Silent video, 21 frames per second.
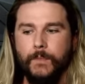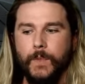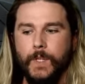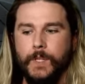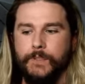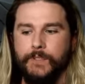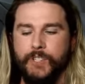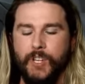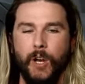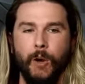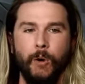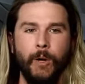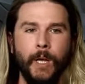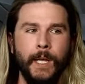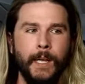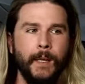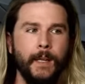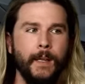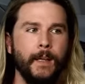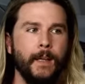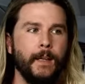So
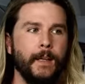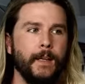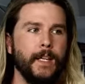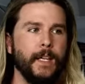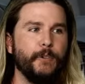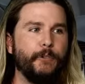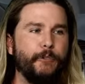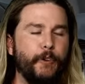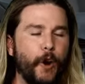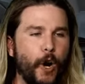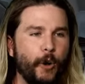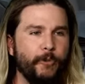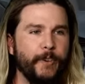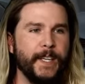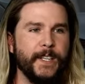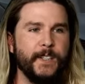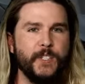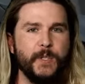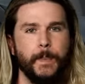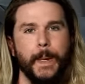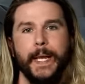evolving in
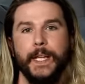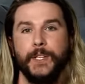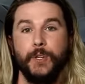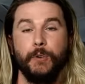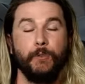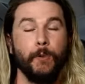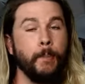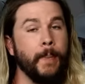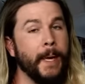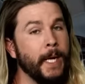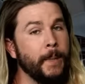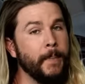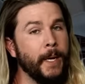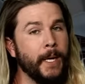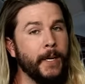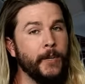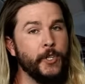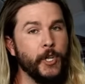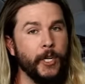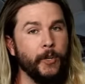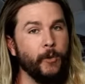space over many, many
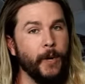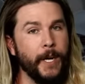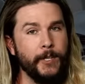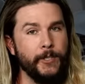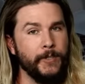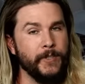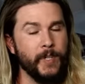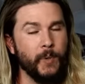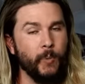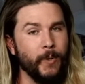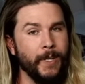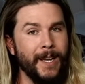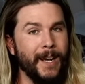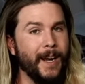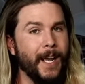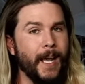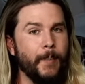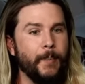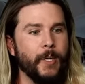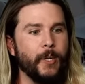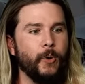generations. It would not
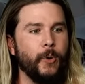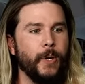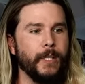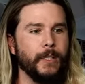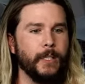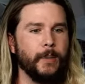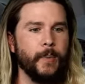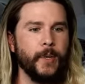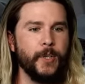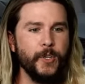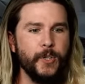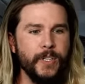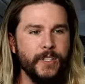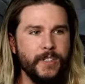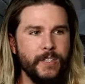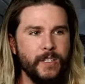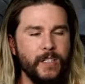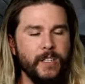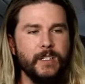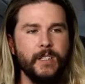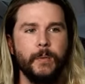happen quickly, but you could
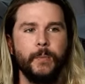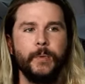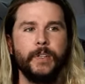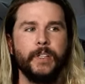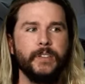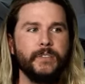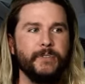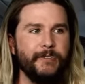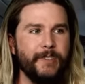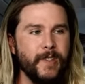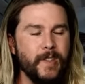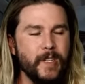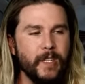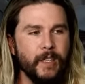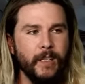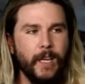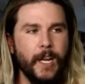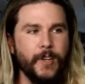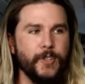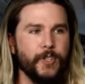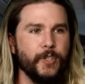see some of these
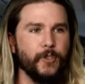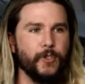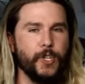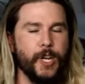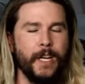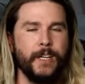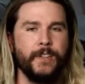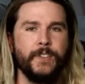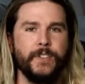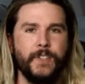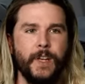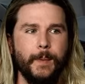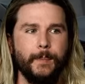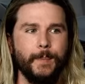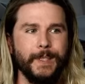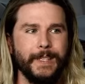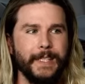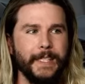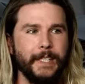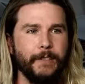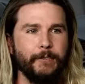physiological changes, I
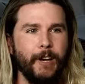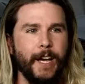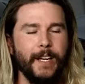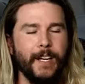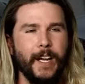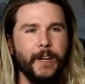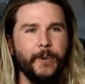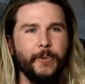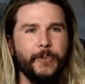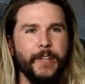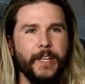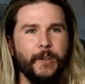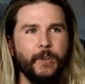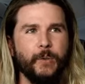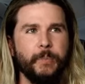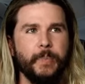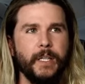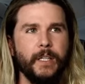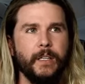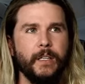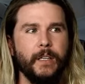believe. I, I don't think it would
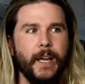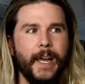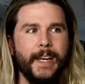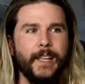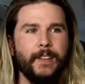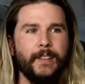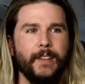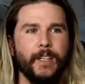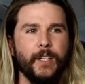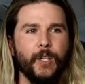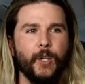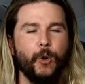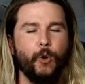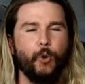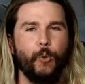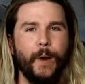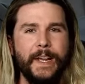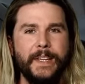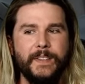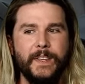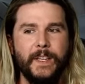be anything
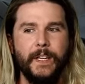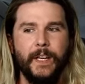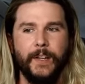crazy.